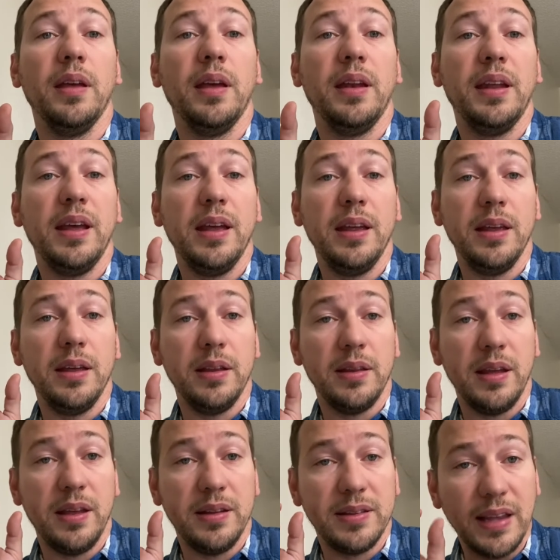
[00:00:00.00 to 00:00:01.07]
And
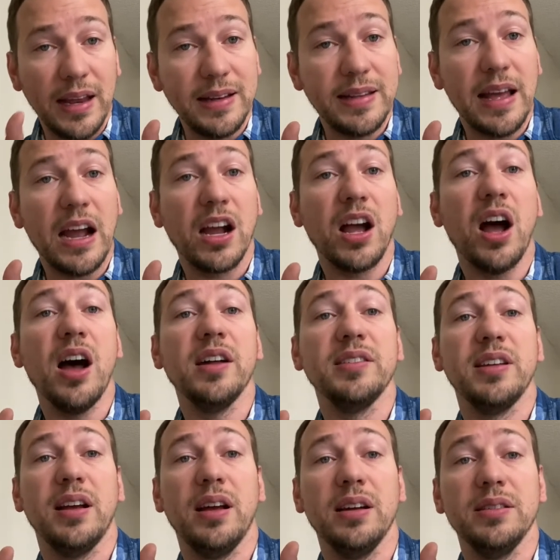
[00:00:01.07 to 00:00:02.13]
they take that
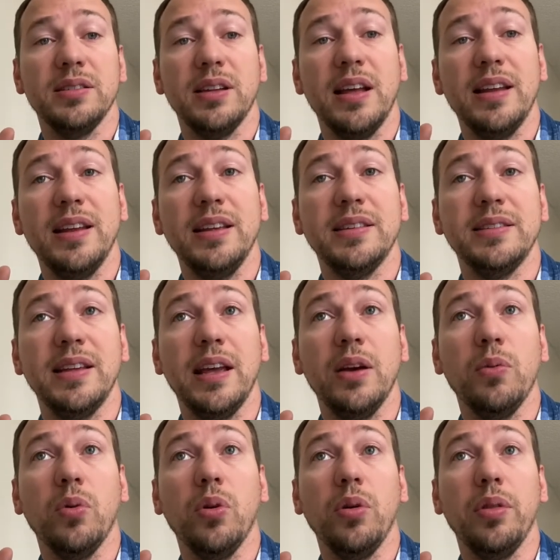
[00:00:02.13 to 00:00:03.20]
context and they say,
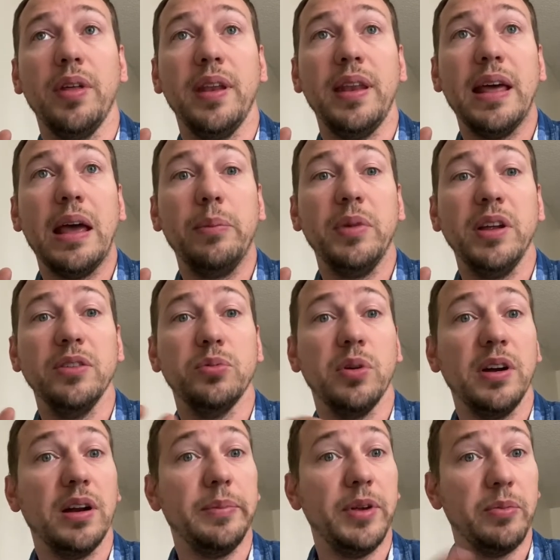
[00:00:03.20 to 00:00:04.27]
well, then that means we're
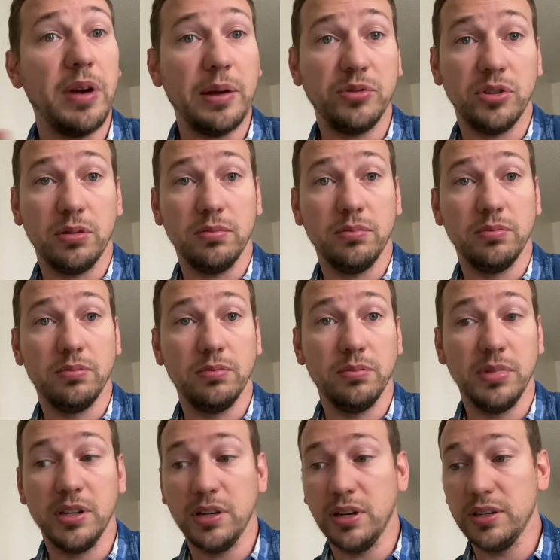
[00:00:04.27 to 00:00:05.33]
going to be raptured
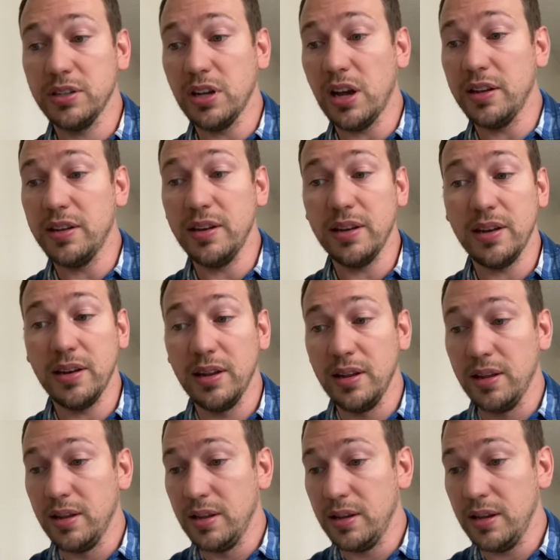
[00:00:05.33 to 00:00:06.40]
because God didn't,
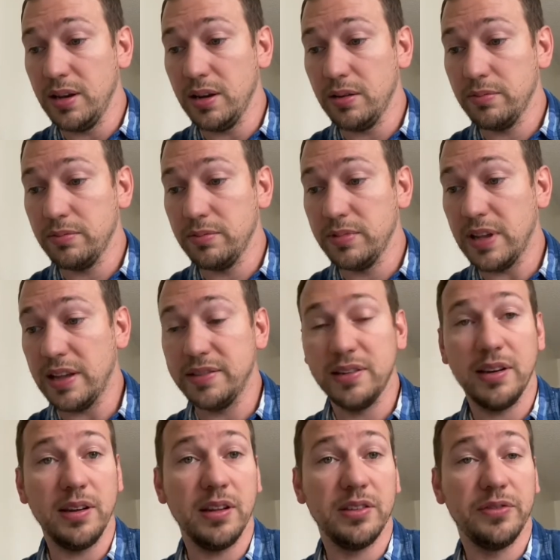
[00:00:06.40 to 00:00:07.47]
you know,
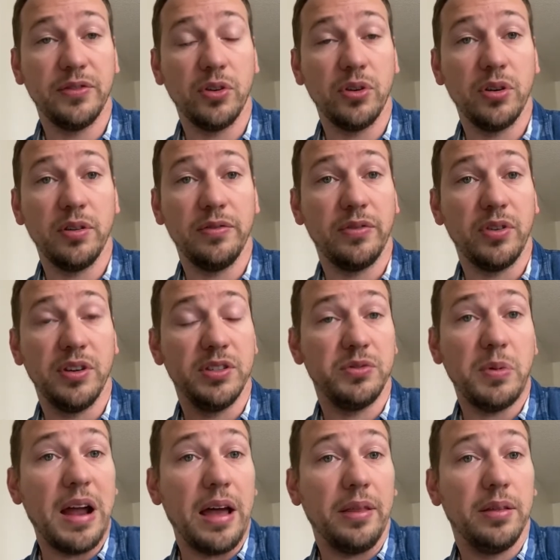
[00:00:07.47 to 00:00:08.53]
destine us for his
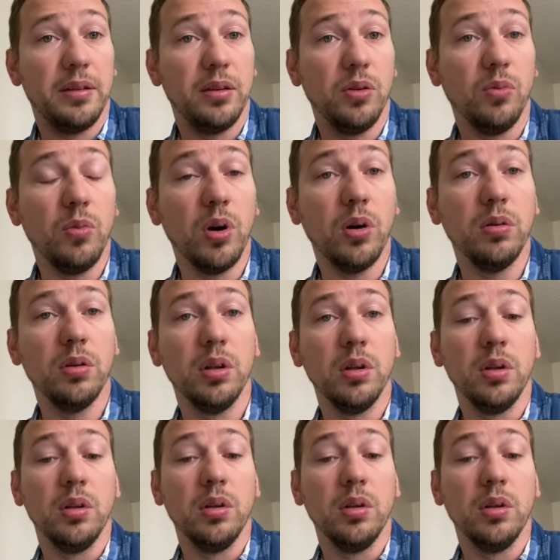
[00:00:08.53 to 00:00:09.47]
wrath. Well,